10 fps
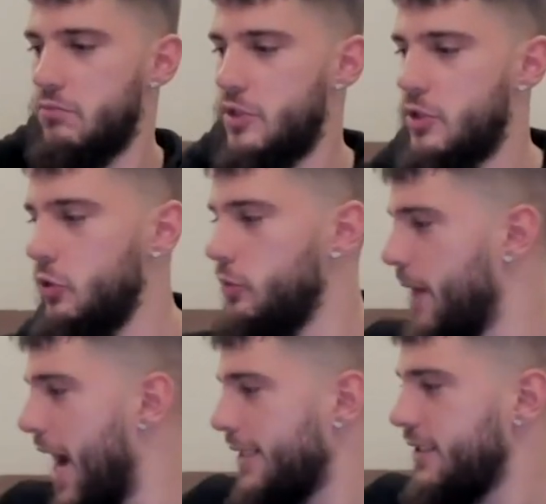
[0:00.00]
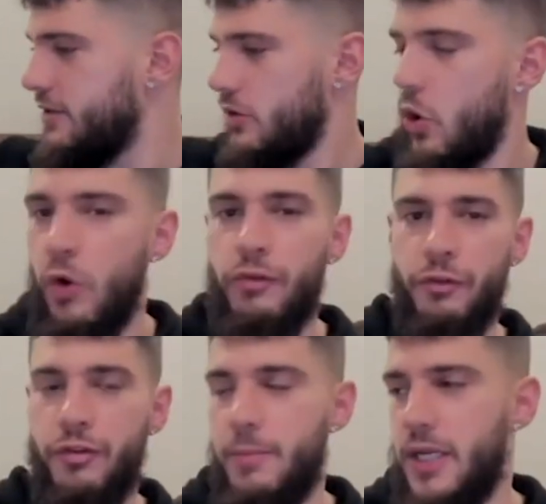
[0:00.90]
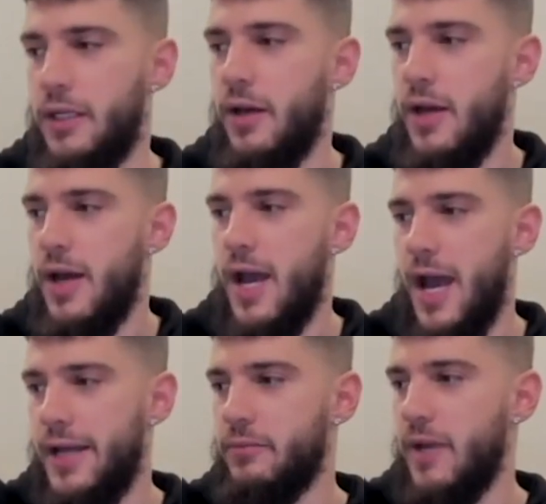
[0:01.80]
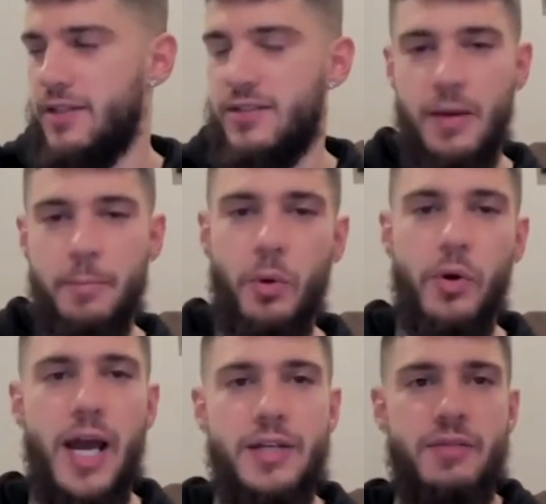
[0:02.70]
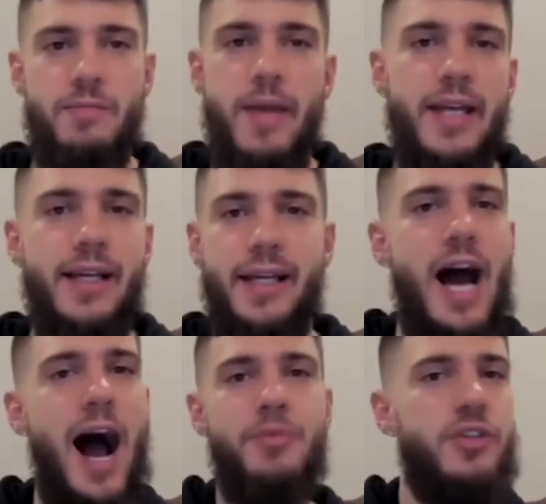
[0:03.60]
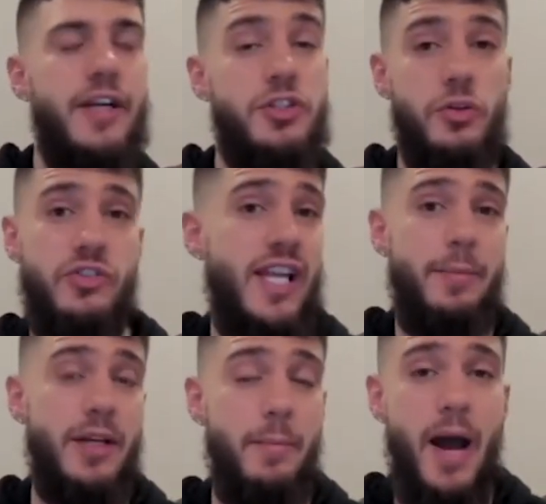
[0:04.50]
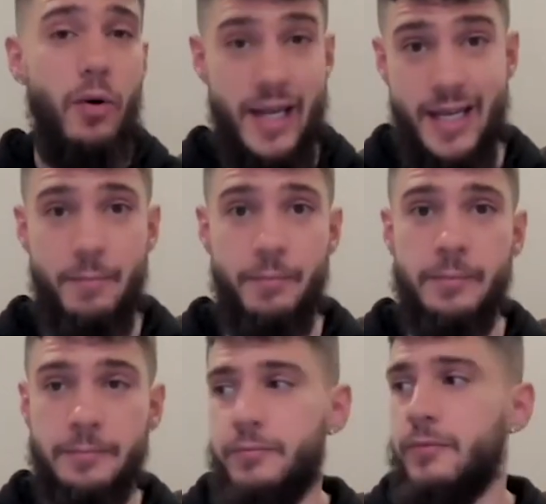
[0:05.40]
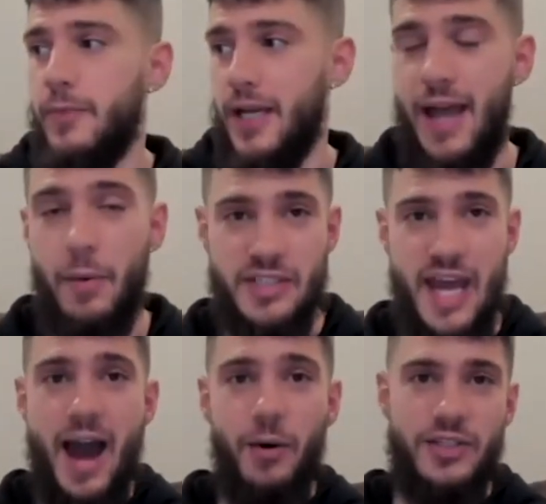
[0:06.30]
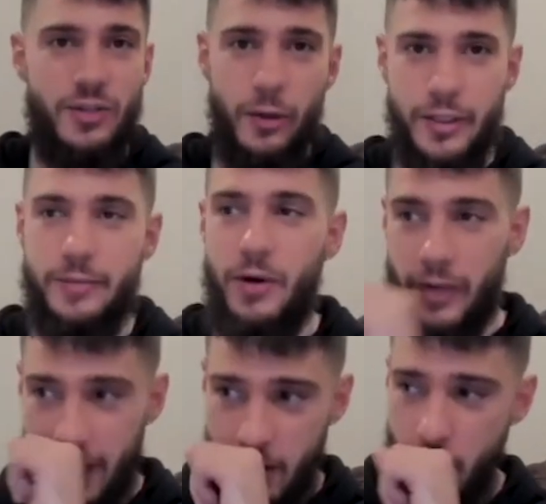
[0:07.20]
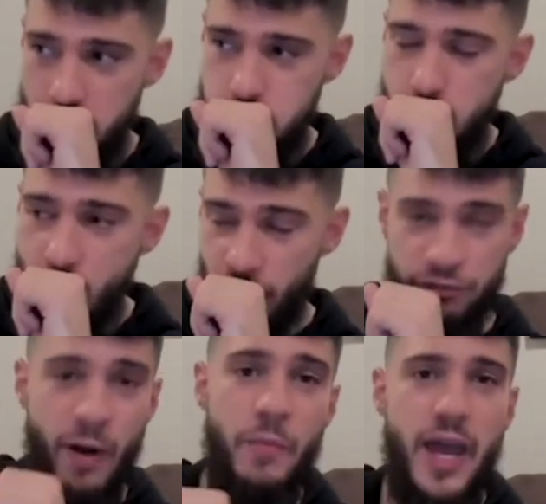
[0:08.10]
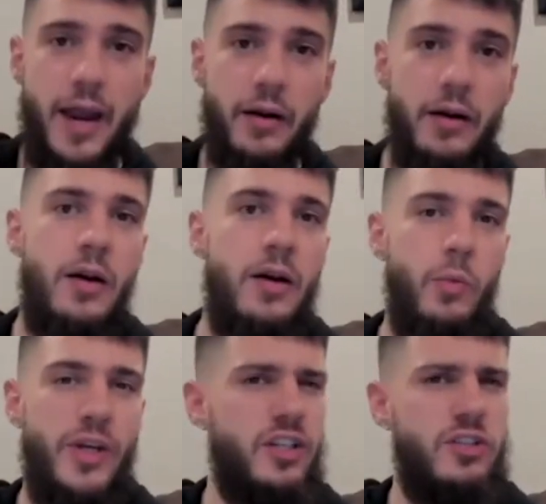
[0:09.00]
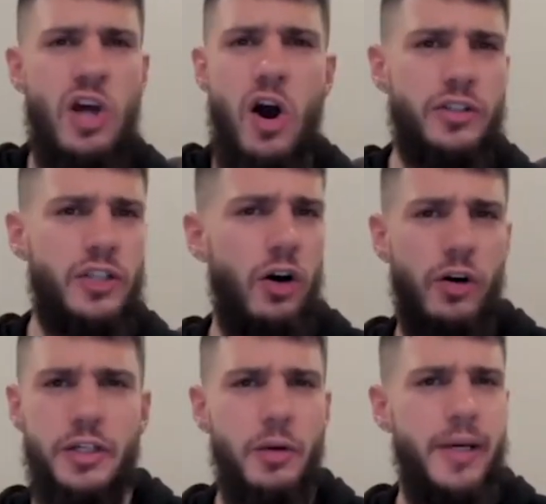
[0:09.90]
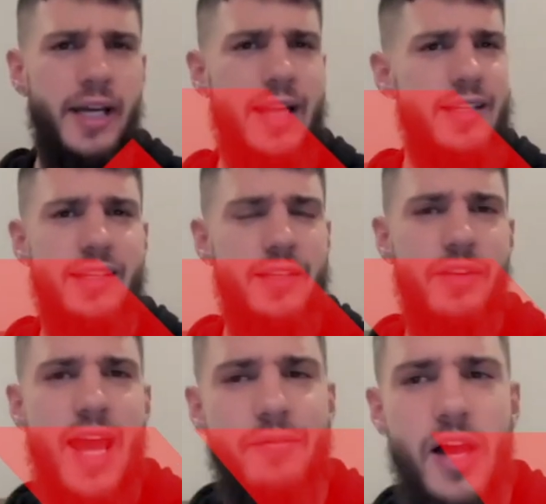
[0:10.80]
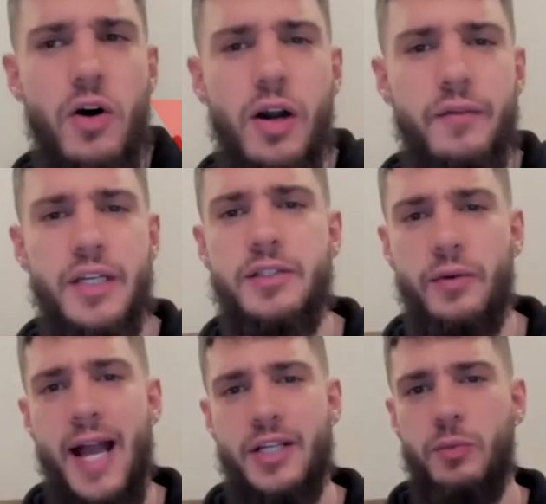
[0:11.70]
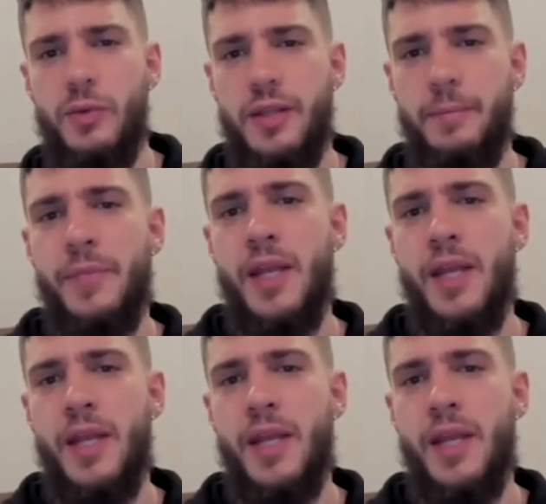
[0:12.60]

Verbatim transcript: two bodies over from me. And at some point, I just made like an observational statement about him and that was how it started. Okay. From there, we just talked a little bit. I didn't even have that long of an interaction with him,